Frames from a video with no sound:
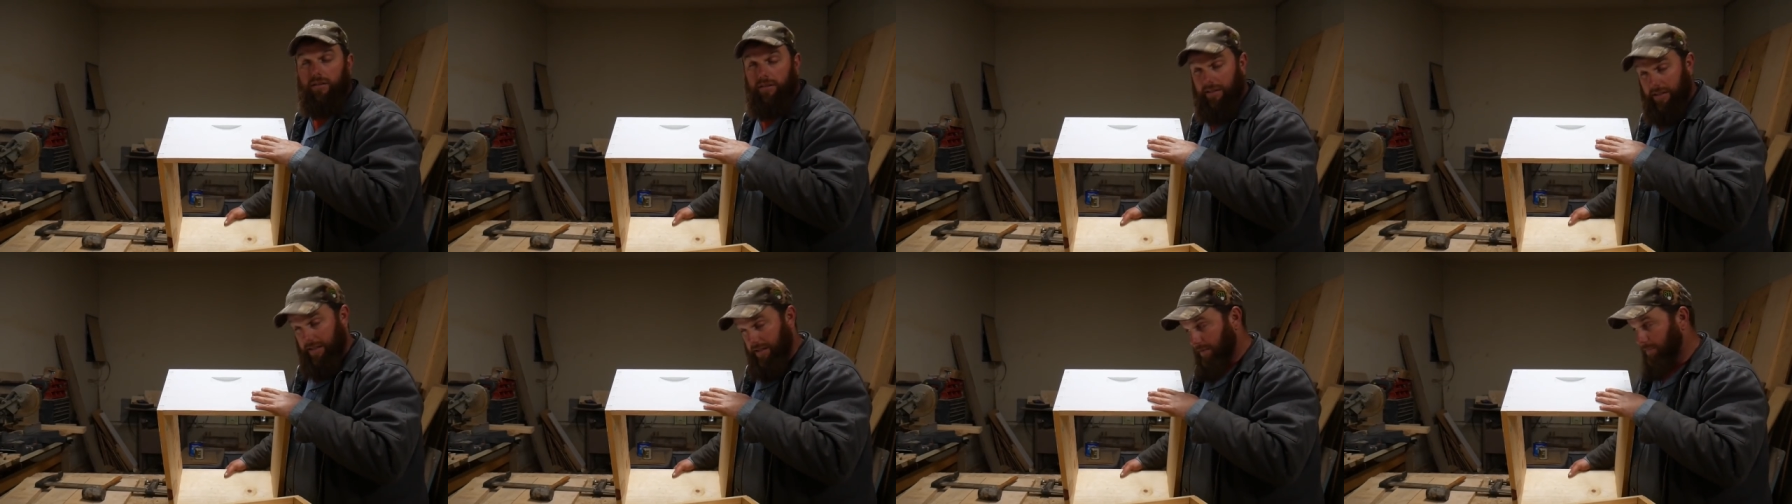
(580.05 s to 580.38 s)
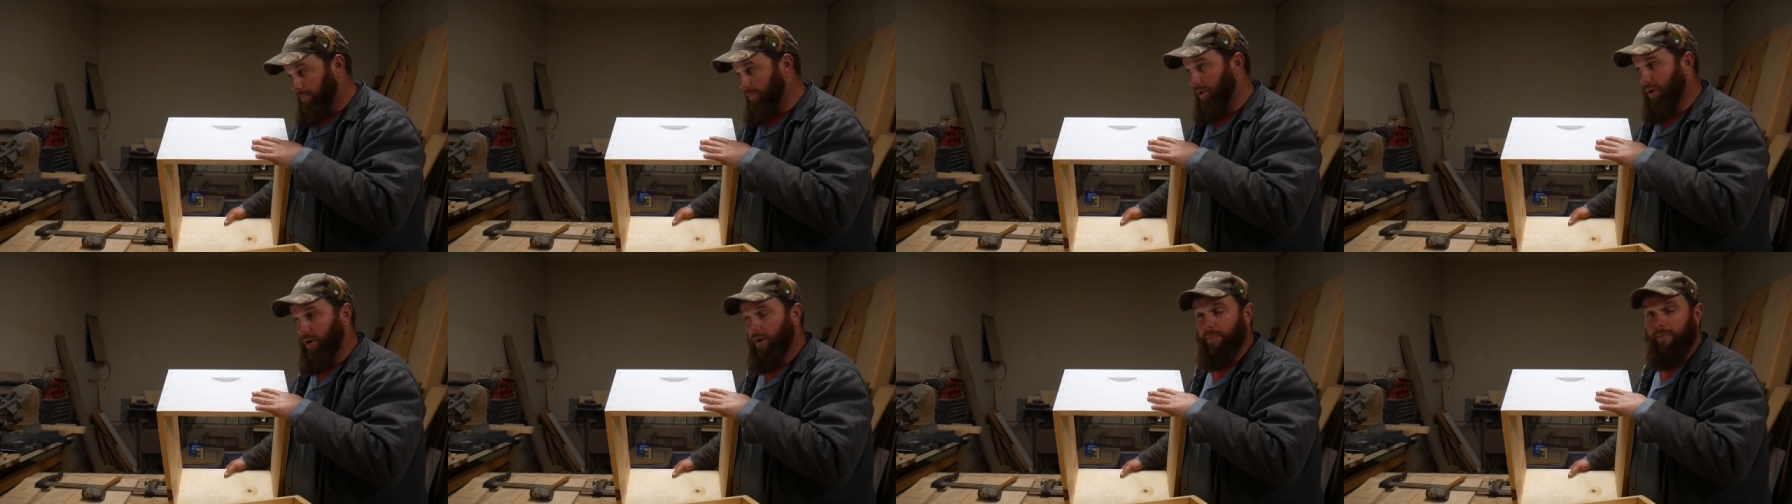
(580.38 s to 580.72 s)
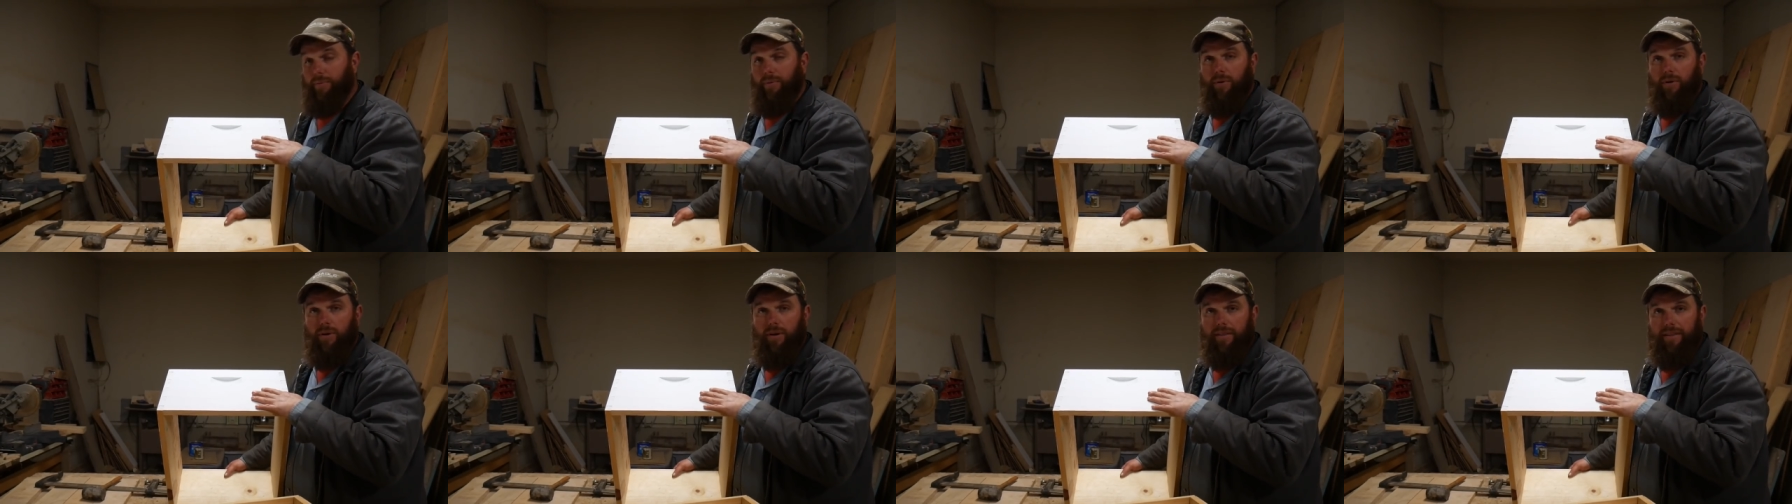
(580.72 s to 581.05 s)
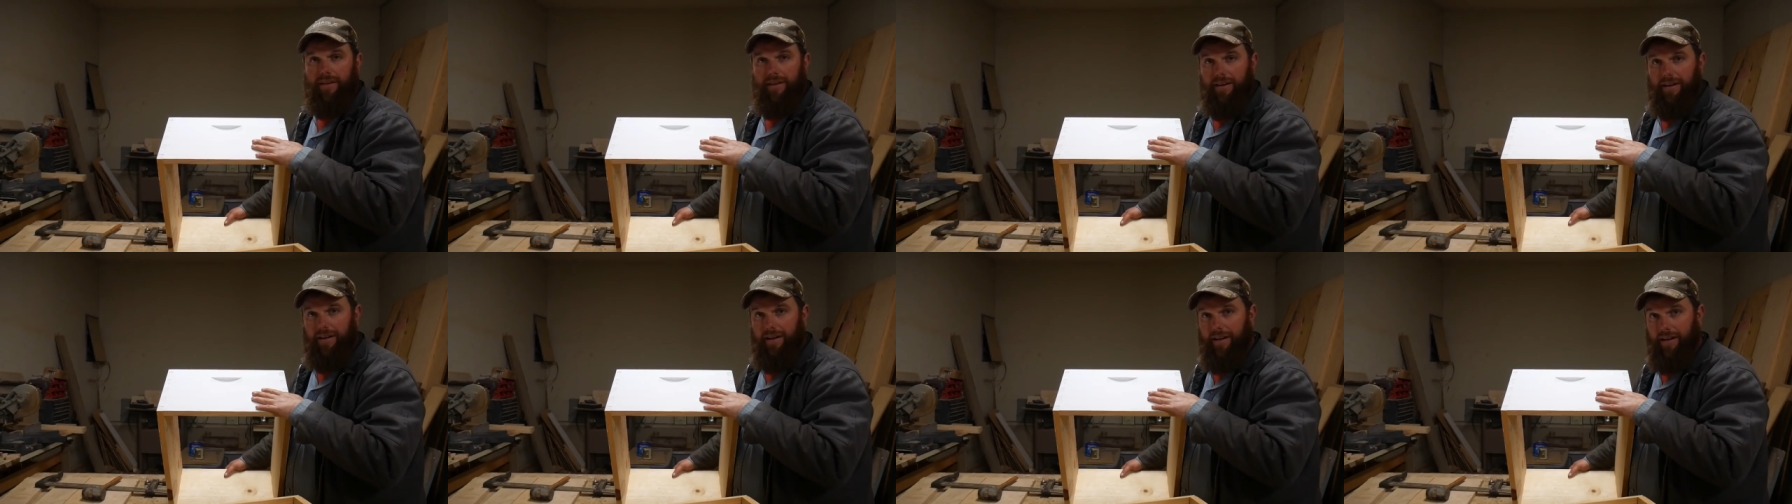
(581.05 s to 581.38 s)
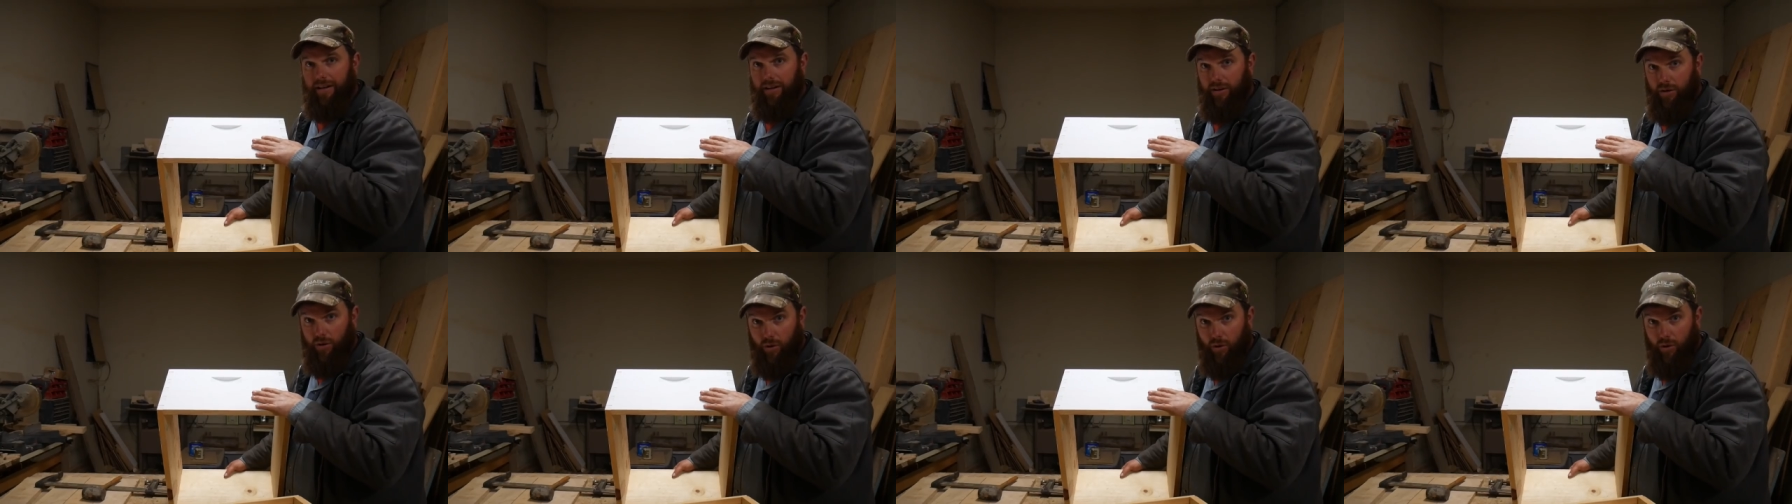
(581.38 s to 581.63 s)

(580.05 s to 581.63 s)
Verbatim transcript: Yeah, purple, I think I got an